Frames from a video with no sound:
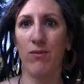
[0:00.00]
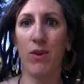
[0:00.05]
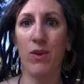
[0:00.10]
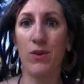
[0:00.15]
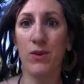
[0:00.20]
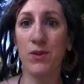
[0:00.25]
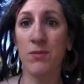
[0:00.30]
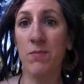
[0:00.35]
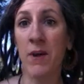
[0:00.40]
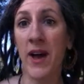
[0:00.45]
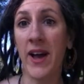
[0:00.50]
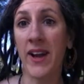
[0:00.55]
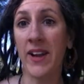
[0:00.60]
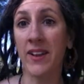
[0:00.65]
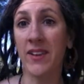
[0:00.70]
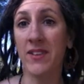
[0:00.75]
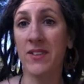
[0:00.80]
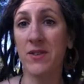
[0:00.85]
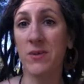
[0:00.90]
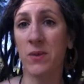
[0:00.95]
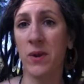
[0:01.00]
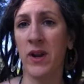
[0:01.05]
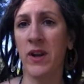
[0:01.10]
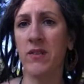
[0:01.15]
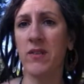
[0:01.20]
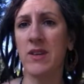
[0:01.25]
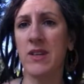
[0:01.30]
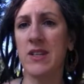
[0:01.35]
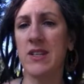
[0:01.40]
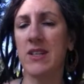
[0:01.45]
rose petals,
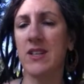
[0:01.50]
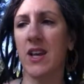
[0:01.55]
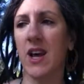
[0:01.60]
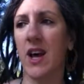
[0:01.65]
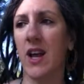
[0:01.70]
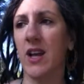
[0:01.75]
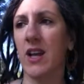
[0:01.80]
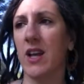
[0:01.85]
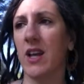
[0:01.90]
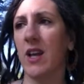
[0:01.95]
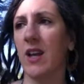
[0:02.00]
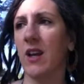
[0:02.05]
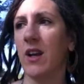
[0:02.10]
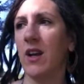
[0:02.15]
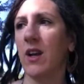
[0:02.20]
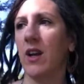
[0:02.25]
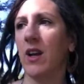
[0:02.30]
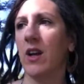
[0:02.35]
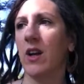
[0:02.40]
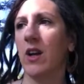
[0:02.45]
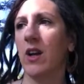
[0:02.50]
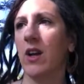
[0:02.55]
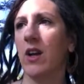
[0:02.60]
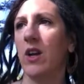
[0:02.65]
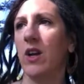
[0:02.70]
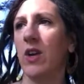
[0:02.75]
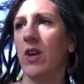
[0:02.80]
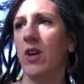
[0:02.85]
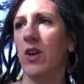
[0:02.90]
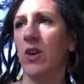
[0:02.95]
whatever it is that
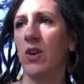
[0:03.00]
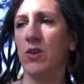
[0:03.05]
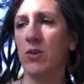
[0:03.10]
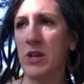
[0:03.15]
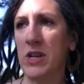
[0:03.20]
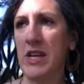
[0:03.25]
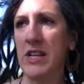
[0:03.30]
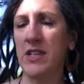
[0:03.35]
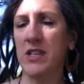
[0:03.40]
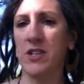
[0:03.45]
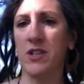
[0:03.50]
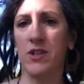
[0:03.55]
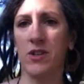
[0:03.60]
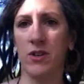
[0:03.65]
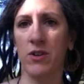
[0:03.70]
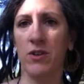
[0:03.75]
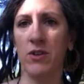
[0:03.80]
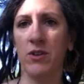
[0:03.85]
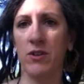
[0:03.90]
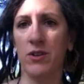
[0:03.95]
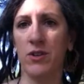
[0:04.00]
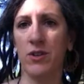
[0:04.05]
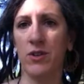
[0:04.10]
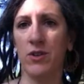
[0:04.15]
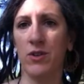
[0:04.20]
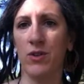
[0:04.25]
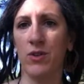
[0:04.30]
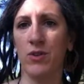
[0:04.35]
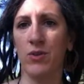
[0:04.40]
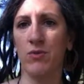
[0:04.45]
you need to do
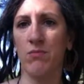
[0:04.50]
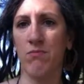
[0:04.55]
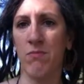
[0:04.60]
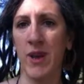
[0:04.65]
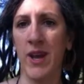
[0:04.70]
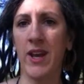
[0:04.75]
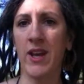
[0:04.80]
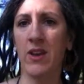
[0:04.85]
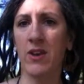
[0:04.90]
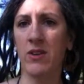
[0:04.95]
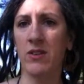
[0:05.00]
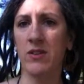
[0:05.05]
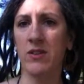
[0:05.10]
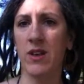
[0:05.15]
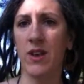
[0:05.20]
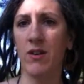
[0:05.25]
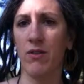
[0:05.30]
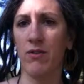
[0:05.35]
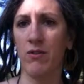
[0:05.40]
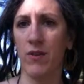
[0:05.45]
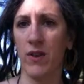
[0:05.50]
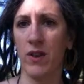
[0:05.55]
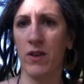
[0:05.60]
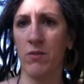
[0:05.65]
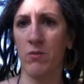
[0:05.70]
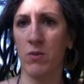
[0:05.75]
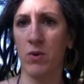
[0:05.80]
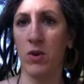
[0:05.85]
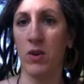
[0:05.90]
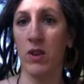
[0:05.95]
to make yourself
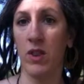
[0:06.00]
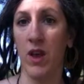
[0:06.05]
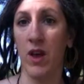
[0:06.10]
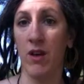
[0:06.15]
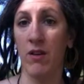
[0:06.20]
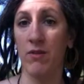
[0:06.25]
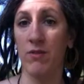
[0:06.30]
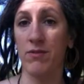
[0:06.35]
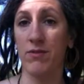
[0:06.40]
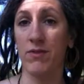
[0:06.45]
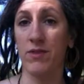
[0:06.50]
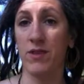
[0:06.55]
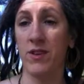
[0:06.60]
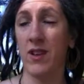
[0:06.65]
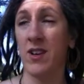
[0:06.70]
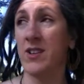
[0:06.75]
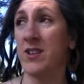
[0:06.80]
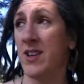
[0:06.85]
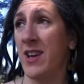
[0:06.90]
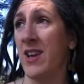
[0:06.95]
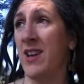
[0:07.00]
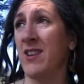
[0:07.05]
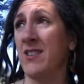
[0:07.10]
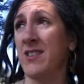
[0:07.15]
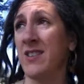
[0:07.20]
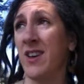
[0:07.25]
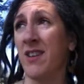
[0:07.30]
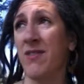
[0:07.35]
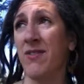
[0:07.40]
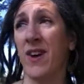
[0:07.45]
feel more loved. Take
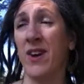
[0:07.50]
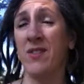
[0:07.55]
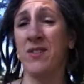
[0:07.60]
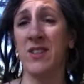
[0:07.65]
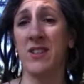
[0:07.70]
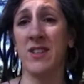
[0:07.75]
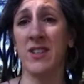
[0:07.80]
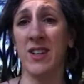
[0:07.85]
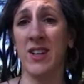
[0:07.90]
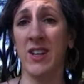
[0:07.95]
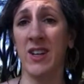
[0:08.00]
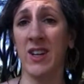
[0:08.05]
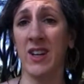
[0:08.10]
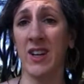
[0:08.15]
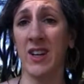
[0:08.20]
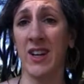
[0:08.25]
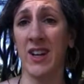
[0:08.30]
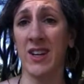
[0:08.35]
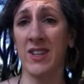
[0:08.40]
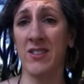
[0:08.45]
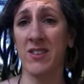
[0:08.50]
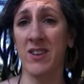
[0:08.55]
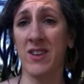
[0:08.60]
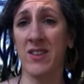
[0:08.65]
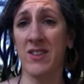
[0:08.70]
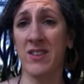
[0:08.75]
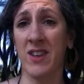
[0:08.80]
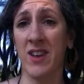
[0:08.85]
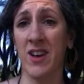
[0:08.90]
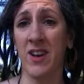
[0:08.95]
yourself out to dinner and get
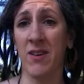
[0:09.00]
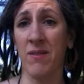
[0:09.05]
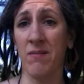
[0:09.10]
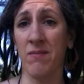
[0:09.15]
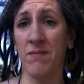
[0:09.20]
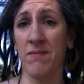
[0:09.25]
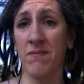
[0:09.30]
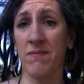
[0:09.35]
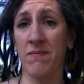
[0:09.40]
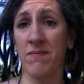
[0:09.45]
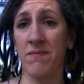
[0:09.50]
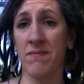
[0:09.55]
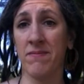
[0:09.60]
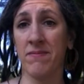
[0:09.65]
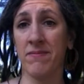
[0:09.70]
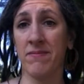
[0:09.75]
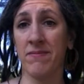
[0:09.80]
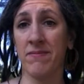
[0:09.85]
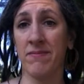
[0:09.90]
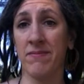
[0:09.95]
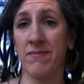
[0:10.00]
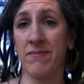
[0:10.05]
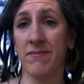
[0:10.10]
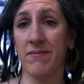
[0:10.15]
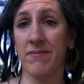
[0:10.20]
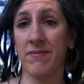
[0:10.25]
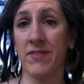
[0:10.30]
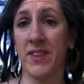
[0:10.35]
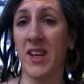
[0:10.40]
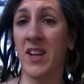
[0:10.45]
dressed up.
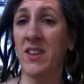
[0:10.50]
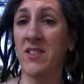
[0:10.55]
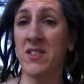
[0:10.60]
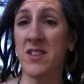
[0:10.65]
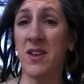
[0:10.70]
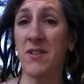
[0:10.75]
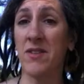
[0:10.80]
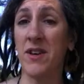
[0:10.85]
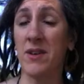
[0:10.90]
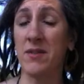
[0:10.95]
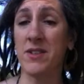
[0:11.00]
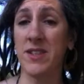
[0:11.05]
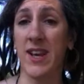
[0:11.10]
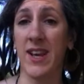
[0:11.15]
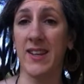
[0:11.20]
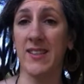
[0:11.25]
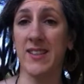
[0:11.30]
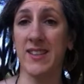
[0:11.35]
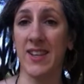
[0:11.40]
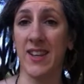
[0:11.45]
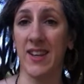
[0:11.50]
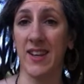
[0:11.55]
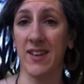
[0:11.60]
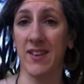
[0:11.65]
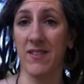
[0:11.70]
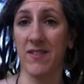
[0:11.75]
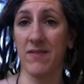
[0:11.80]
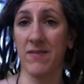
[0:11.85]
Take yourself out dancing.